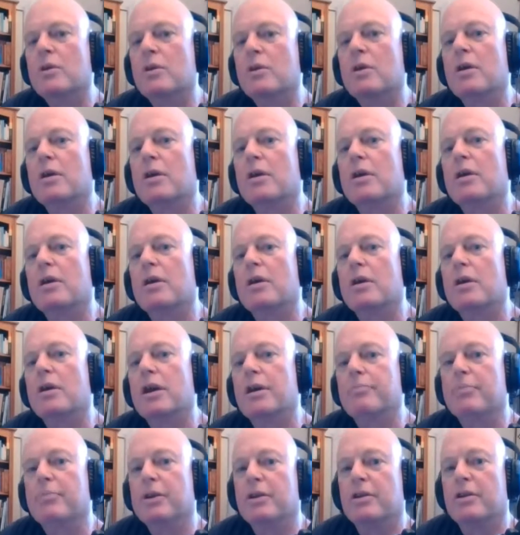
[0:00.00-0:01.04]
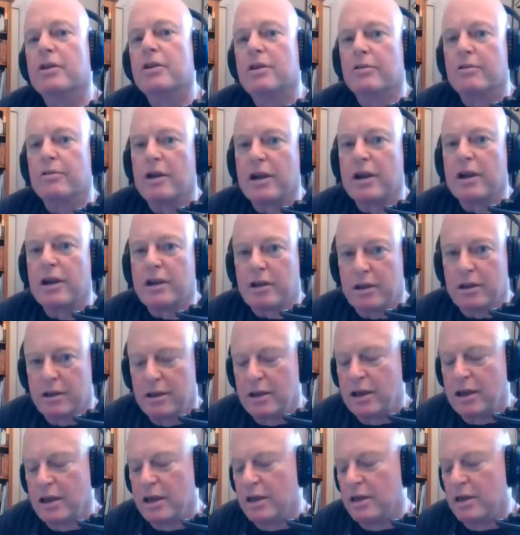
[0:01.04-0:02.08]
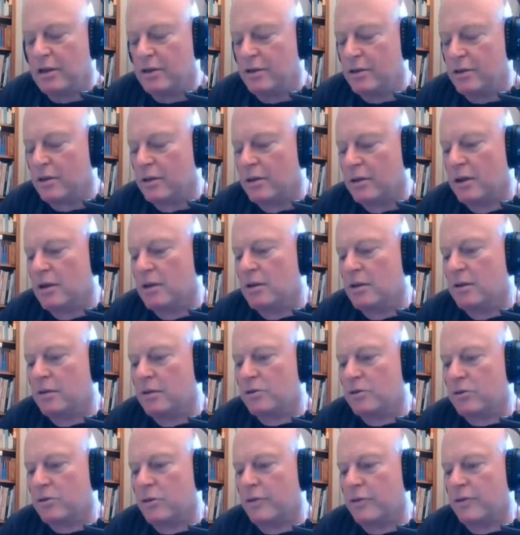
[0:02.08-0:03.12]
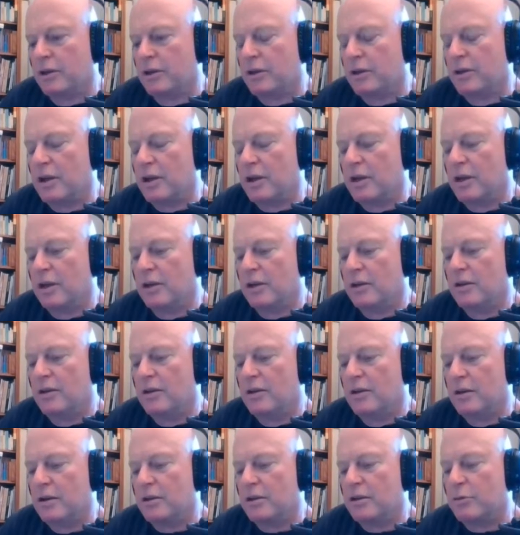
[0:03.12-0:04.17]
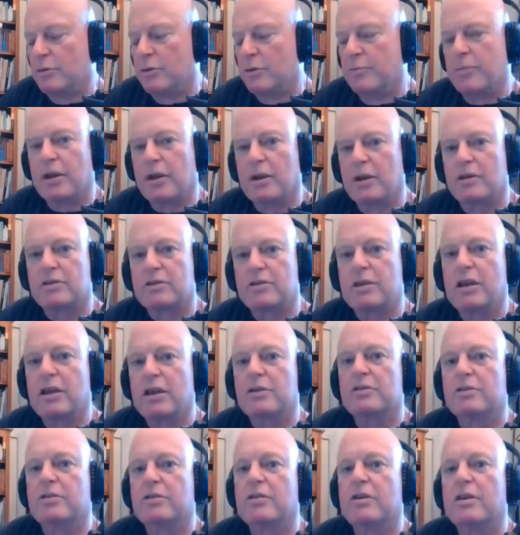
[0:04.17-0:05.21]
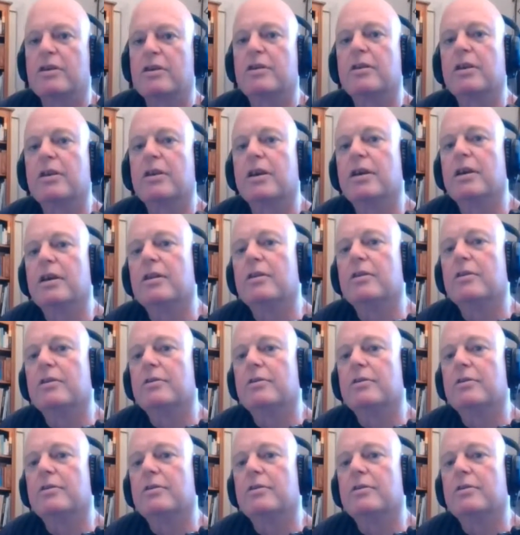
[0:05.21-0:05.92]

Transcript: had been in Iraq and serving, and she went back stateside, and